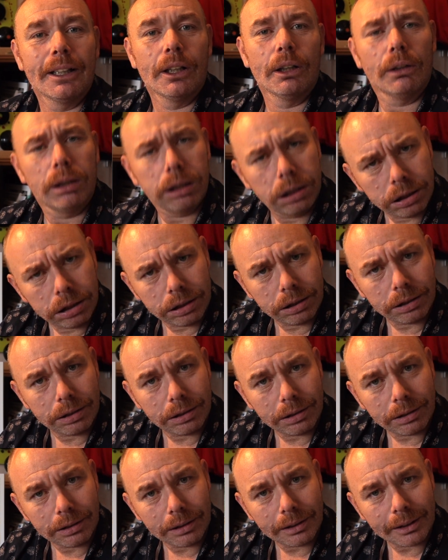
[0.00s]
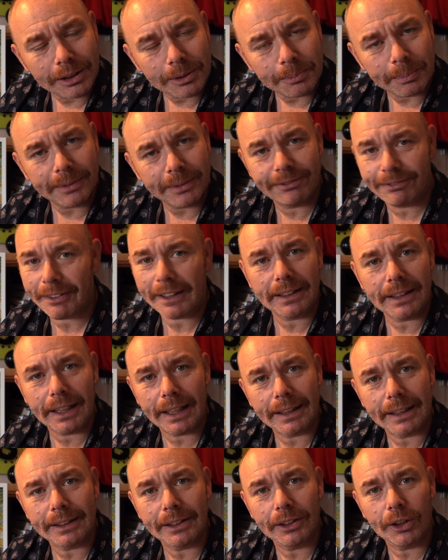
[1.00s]
Oh, it's felt
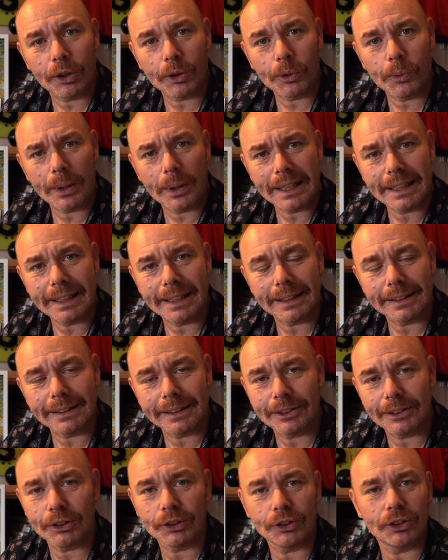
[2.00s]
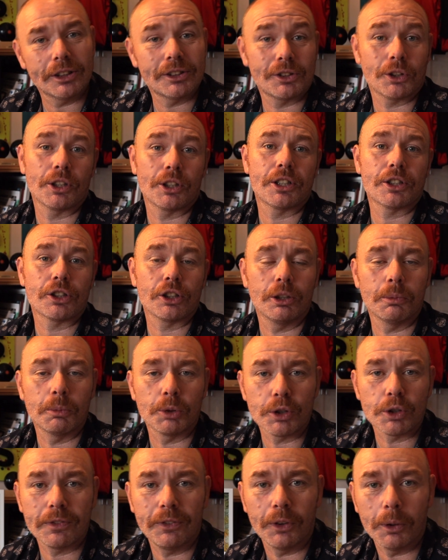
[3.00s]
like a long weekend, I don't know, there's only so
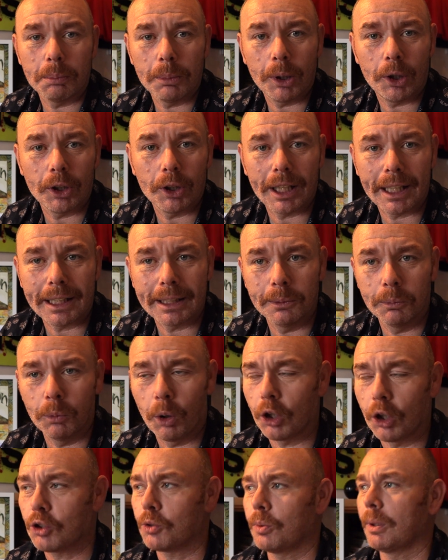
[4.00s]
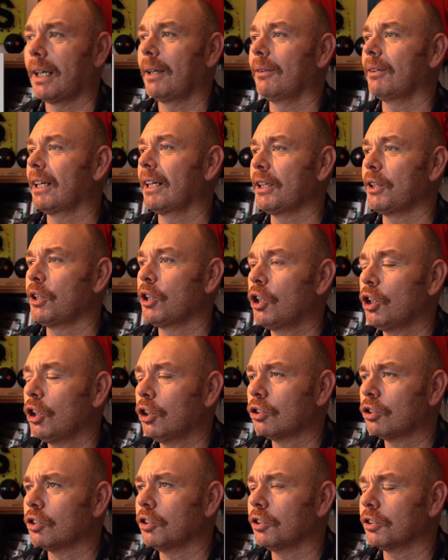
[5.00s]
much football I can watch without getting
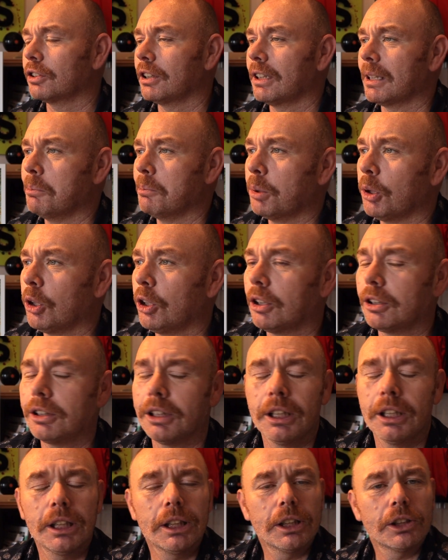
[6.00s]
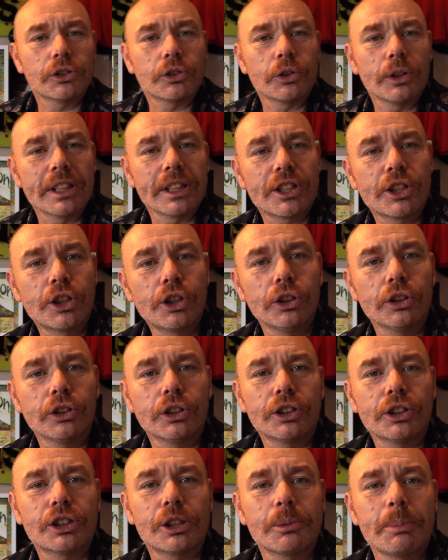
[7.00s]
totally bored. So it's
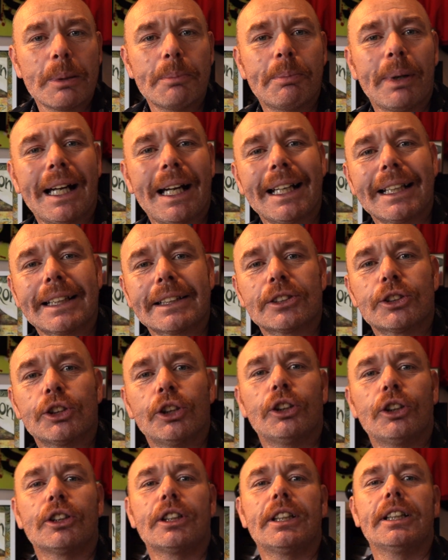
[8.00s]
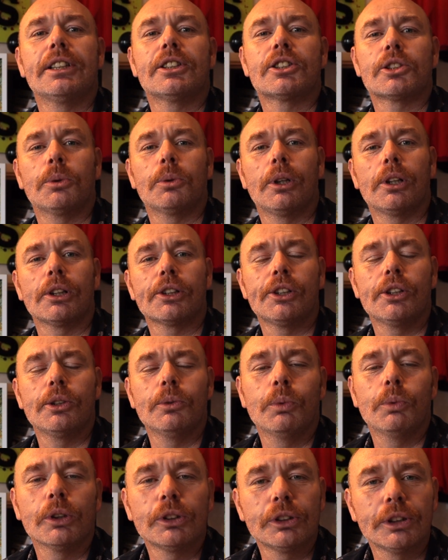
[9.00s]
good to be back talking to all
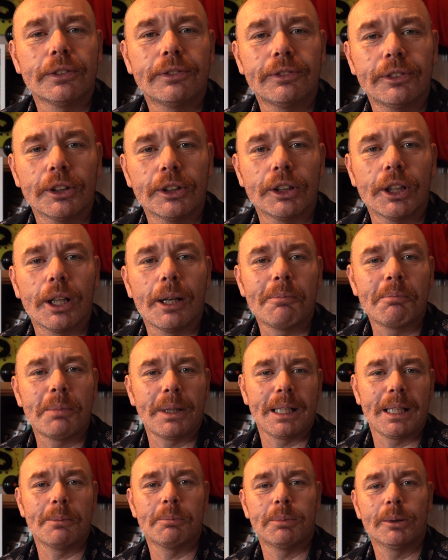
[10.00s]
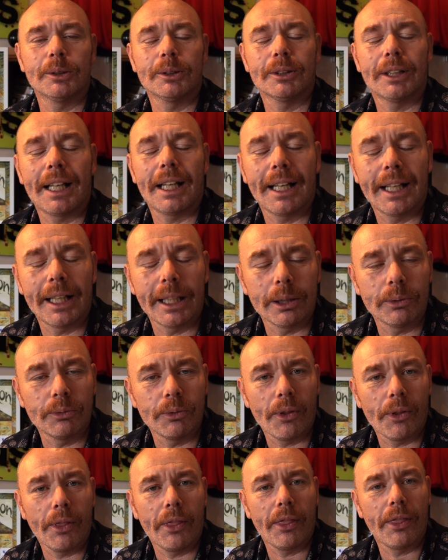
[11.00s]
you wonderful people out
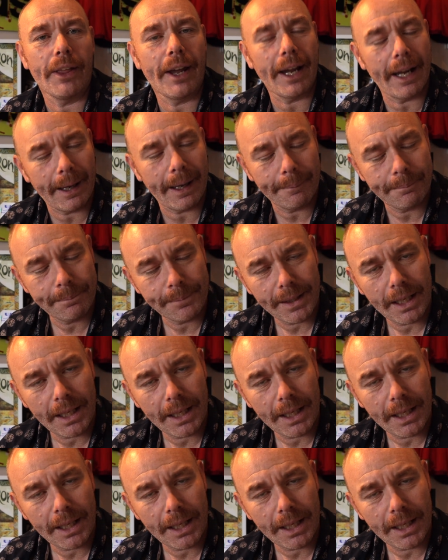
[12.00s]
there.